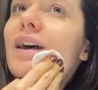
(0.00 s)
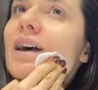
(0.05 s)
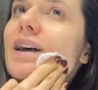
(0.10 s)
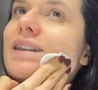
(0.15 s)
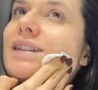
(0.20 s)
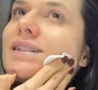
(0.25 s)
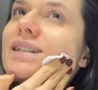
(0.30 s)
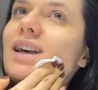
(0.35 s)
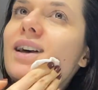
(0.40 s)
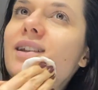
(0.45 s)

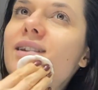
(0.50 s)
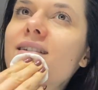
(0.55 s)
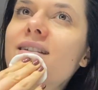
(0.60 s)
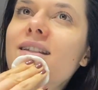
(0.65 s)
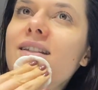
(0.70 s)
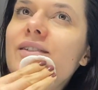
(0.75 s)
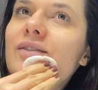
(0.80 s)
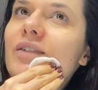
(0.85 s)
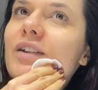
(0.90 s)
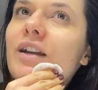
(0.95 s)
as sadness
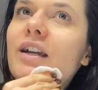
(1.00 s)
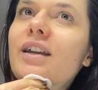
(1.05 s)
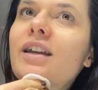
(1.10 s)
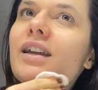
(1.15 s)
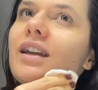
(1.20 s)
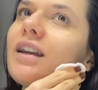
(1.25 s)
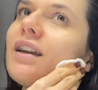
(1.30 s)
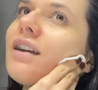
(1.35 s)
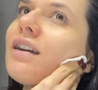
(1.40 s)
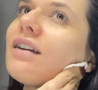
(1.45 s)
is
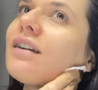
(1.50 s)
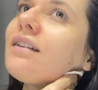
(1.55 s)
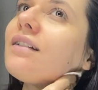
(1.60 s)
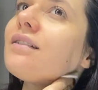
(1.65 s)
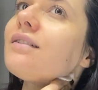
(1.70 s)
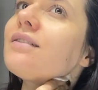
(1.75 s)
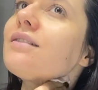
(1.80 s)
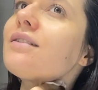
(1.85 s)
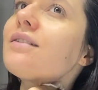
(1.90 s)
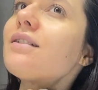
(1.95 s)
very,
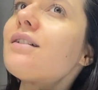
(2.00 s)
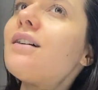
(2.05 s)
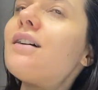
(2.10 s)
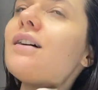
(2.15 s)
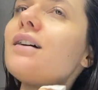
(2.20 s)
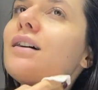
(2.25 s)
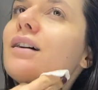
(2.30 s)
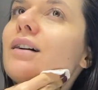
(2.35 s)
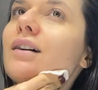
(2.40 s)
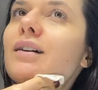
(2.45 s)

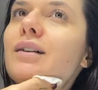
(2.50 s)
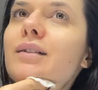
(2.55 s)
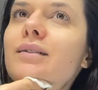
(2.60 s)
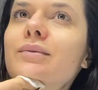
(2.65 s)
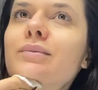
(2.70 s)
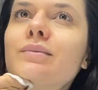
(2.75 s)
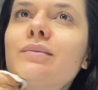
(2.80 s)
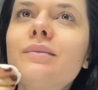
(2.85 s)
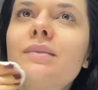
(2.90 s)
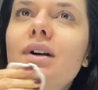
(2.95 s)

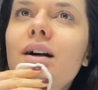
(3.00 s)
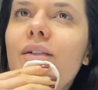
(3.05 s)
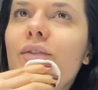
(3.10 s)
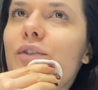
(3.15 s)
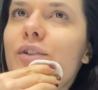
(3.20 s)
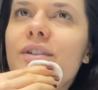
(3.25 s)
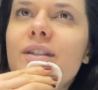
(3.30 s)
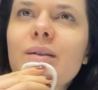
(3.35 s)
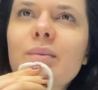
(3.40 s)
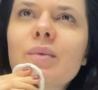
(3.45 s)

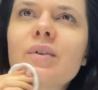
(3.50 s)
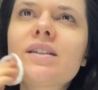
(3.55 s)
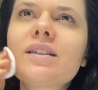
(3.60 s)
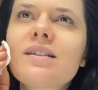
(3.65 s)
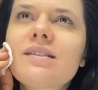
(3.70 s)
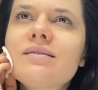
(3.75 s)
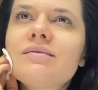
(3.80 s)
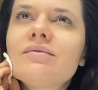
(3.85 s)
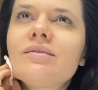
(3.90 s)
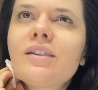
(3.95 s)
for some
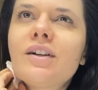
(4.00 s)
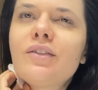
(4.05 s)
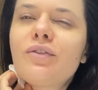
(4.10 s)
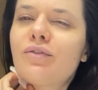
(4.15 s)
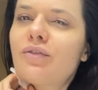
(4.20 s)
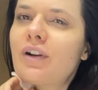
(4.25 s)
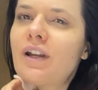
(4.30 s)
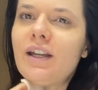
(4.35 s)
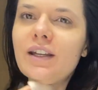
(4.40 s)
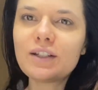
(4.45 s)
reason,
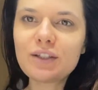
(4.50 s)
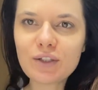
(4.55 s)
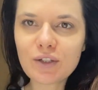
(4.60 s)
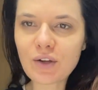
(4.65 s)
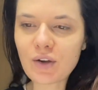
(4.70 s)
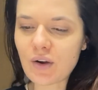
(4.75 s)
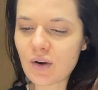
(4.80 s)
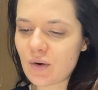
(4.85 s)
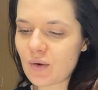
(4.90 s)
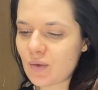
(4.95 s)
afraid to
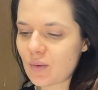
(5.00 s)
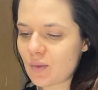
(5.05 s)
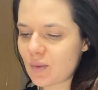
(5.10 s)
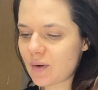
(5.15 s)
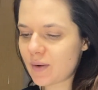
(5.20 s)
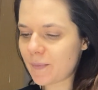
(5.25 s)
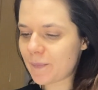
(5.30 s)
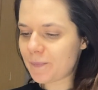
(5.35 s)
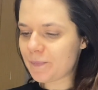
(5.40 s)
go